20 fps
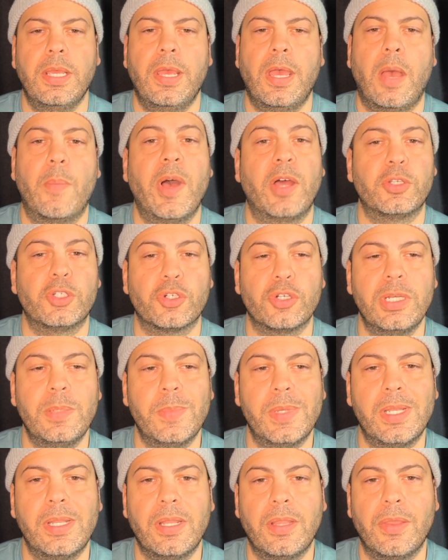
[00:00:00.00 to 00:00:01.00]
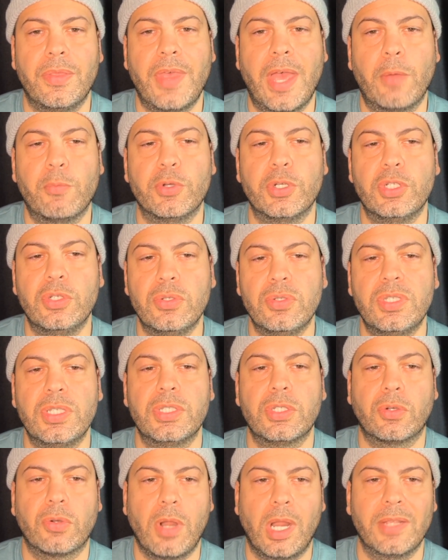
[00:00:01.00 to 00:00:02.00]
about treatment that reduces
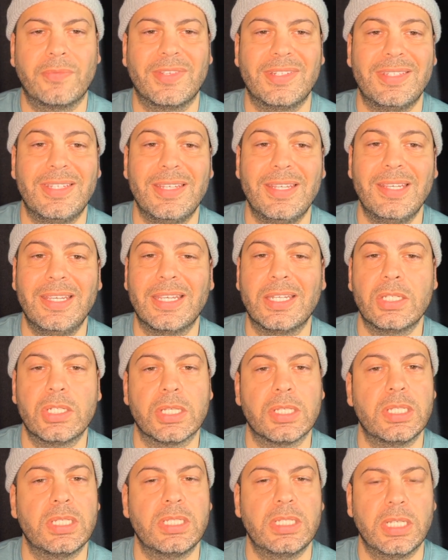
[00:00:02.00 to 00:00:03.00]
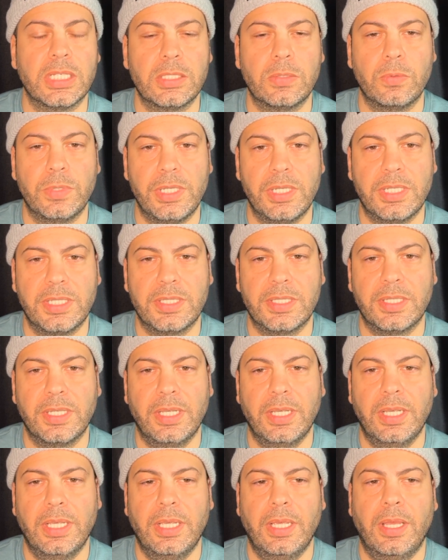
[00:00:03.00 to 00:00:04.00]
chronic fatigue in just six weeks,
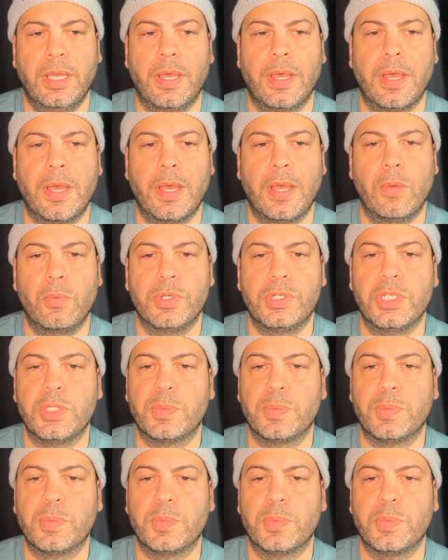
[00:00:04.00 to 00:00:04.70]
uh, which is